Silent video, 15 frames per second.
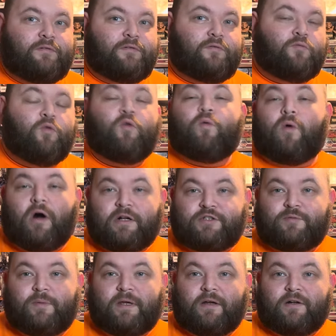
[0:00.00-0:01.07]
will watch
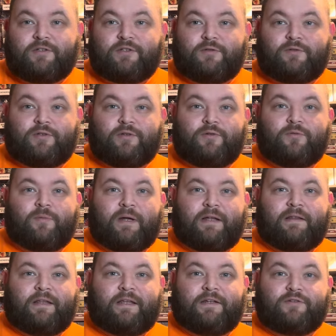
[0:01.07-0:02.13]
me on YouTube
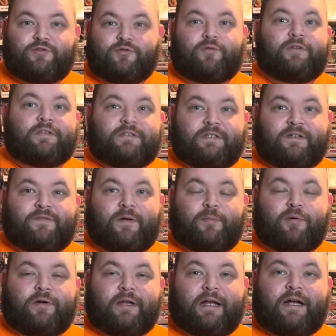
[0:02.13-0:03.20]
and then enjoy the stuff I
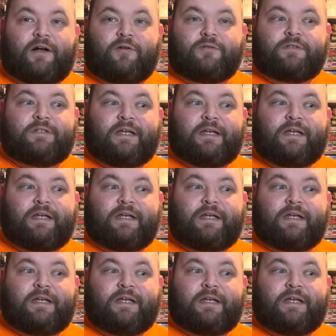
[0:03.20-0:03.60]
put out